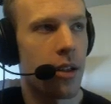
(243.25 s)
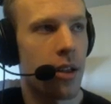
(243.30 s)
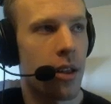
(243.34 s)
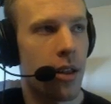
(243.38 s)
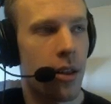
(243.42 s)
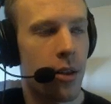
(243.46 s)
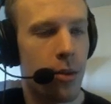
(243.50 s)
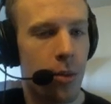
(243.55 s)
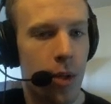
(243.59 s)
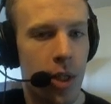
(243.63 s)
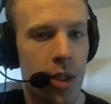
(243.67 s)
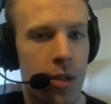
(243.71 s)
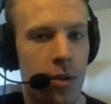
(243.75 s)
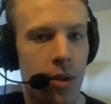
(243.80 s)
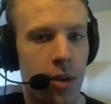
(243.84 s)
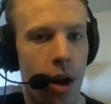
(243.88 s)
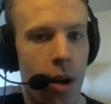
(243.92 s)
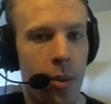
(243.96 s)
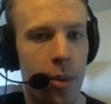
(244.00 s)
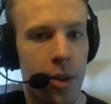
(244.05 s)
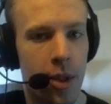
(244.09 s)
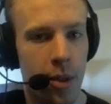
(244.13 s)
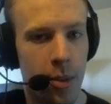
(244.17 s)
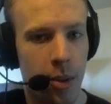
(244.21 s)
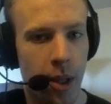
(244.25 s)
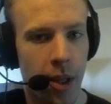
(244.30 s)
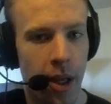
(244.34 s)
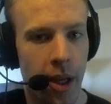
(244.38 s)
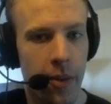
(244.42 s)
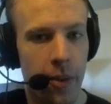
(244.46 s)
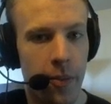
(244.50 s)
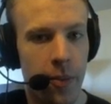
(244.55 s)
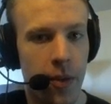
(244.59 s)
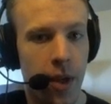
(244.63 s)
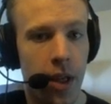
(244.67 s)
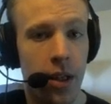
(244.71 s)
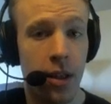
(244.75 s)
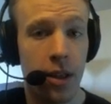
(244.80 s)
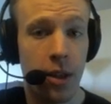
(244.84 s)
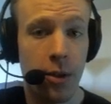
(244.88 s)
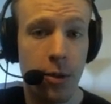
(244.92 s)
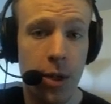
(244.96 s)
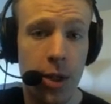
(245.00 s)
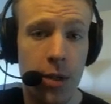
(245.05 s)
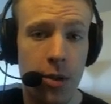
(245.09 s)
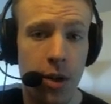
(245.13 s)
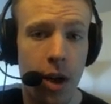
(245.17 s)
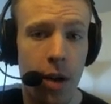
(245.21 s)
3-drop to play, and
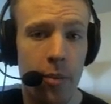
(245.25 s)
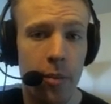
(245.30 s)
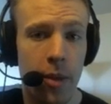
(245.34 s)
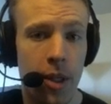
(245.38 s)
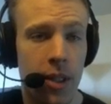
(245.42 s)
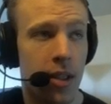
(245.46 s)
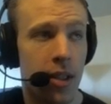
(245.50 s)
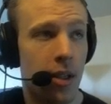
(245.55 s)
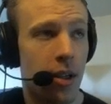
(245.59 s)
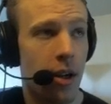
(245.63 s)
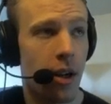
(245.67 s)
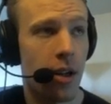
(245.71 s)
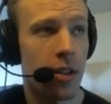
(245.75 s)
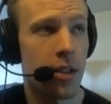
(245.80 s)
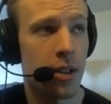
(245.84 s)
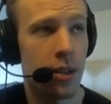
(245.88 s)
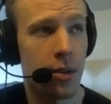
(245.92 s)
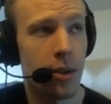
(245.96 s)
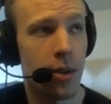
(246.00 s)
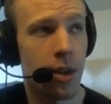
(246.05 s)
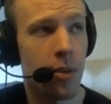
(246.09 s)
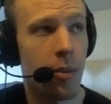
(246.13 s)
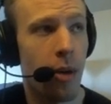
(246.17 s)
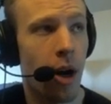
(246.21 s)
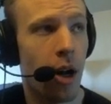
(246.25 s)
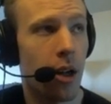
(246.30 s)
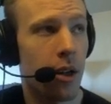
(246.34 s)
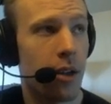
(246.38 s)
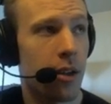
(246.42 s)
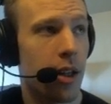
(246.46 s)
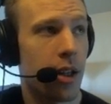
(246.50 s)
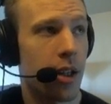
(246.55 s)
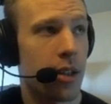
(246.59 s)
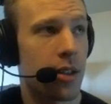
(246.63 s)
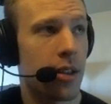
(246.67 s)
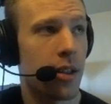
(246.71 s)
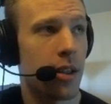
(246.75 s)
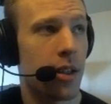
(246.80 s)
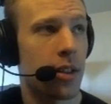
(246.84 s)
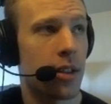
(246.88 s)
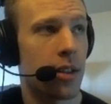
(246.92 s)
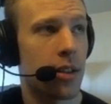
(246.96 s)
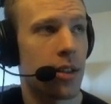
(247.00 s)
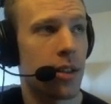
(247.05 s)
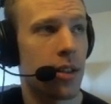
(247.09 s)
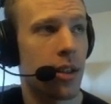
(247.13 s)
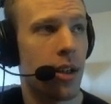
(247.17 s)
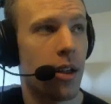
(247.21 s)
3-drop means it costs 3 mana. That's
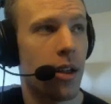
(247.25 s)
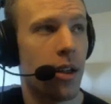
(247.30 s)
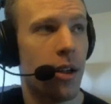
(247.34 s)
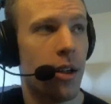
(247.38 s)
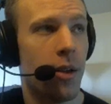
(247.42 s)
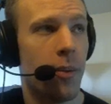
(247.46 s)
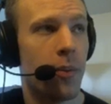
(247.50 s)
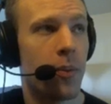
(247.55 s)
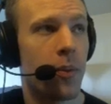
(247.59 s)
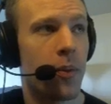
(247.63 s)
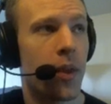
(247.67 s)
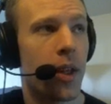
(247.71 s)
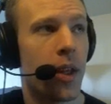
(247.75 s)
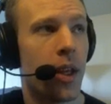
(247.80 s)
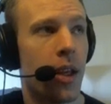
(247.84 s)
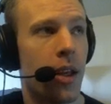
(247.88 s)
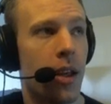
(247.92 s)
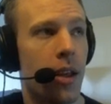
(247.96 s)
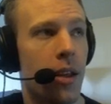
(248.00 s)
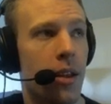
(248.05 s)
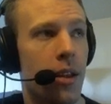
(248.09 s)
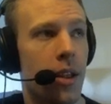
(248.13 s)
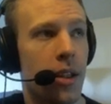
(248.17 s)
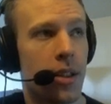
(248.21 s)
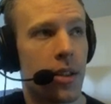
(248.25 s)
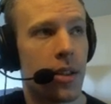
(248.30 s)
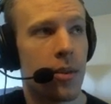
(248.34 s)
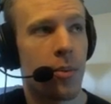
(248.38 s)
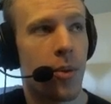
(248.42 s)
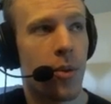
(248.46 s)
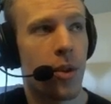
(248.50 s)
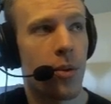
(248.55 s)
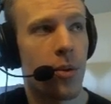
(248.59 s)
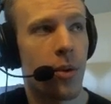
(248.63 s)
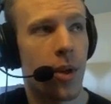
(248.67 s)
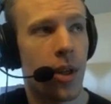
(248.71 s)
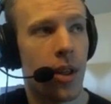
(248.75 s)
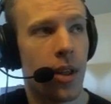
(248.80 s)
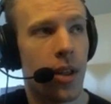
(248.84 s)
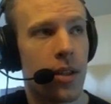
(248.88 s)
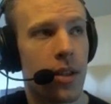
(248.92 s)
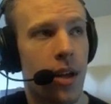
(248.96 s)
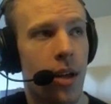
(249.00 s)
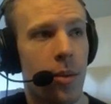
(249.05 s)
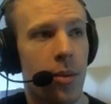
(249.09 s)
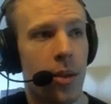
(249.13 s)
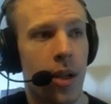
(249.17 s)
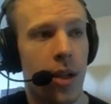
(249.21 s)
this 3 in the
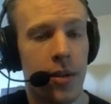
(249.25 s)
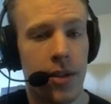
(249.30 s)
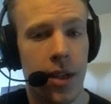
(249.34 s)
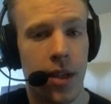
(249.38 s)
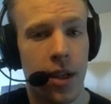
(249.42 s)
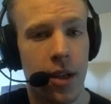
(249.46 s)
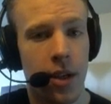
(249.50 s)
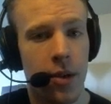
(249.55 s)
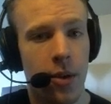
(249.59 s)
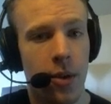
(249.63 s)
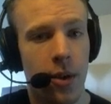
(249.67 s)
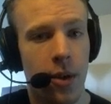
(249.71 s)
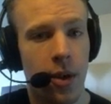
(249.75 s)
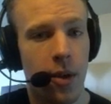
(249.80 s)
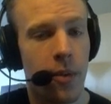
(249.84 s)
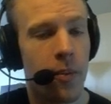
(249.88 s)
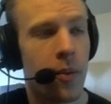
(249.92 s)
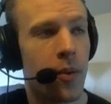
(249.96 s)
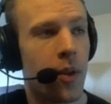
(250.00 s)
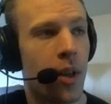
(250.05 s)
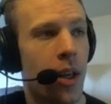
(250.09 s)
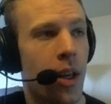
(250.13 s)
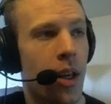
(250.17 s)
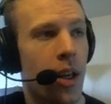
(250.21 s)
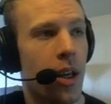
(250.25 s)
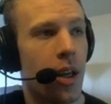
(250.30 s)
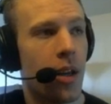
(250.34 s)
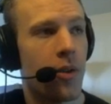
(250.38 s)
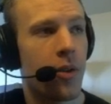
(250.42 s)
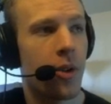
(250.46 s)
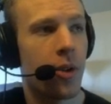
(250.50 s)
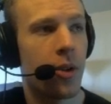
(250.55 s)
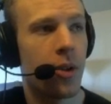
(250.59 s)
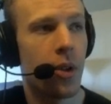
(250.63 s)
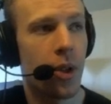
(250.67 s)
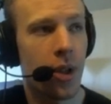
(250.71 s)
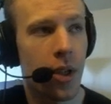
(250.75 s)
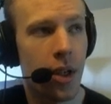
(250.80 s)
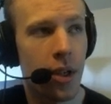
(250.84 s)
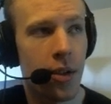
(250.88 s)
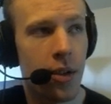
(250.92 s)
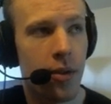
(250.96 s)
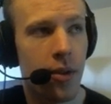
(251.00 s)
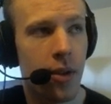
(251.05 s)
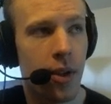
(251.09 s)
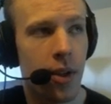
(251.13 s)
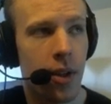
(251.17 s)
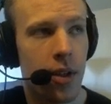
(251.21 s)
top left-hand corner. If you're looking
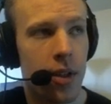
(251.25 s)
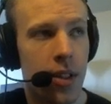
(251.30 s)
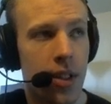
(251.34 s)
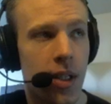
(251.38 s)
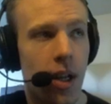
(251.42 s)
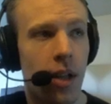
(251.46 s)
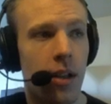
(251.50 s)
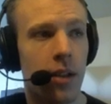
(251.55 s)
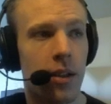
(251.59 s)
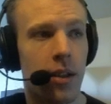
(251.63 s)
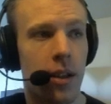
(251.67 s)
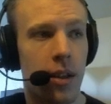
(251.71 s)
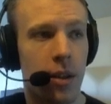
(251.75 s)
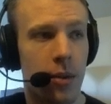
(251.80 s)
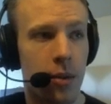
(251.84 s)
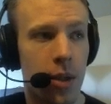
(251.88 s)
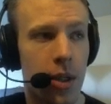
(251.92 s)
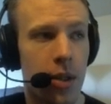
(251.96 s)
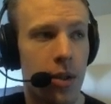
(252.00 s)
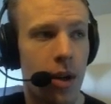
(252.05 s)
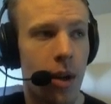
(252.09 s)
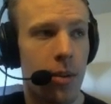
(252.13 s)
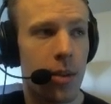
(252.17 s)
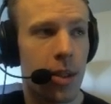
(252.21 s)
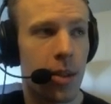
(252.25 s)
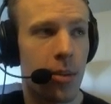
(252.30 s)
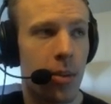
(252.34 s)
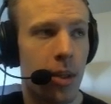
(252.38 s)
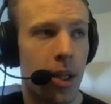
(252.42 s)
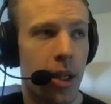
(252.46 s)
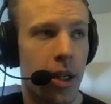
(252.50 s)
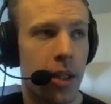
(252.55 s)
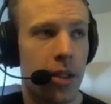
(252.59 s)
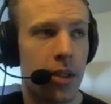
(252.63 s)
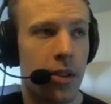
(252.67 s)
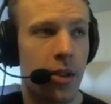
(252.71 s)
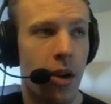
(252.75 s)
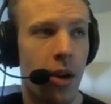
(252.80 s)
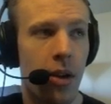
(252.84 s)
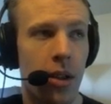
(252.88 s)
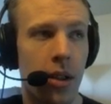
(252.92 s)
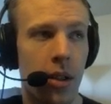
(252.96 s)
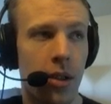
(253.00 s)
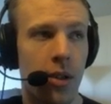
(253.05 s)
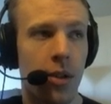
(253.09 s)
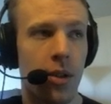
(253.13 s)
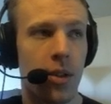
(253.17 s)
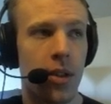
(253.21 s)
for a solid 3-drop to play,
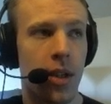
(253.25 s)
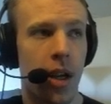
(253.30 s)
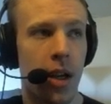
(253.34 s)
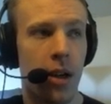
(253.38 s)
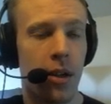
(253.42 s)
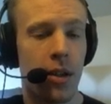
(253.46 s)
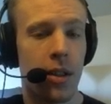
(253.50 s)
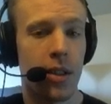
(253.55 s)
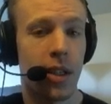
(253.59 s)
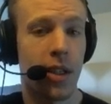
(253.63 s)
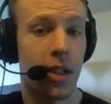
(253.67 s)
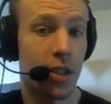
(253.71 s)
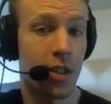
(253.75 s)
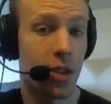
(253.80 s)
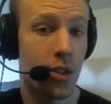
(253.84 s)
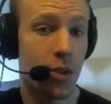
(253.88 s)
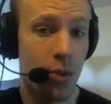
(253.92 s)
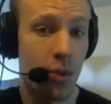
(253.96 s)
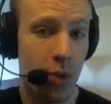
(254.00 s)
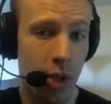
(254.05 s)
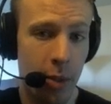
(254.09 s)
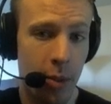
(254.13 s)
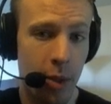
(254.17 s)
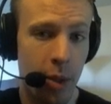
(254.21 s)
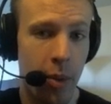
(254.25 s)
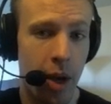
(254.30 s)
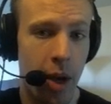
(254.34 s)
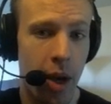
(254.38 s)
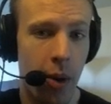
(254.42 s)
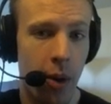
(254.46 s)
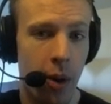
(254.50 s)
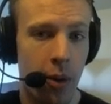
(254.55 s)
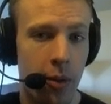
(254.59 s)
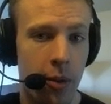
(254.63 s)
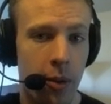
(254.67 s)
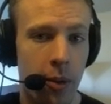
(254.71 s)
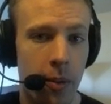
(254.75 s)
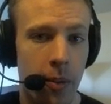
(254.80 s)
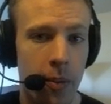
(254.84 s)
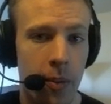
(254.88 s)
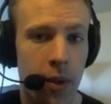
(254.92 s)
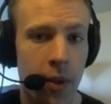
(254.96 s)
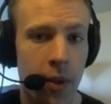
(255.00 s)
Scarlet Crusader is extremely powerful.